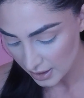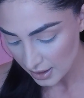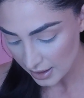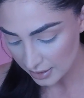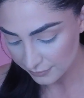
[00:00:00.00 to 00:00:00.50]

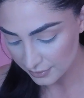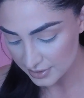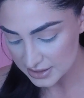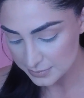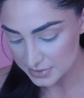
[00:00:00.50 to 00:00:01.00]
And for this
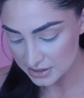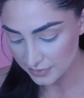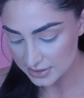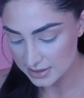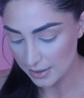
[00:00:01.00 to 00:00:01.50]
specific
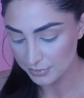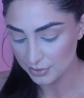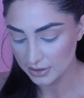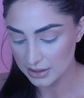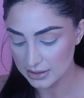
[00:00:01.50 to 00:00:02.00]
step, you're going
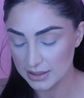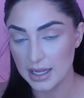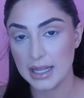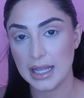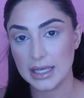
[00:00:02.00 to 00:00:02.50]
to need a
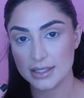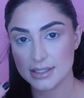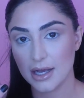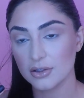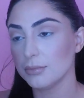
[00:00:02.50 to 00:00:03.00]

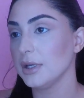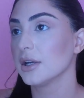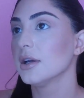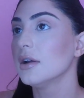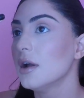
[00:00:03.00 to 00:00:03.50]
handheld mirror.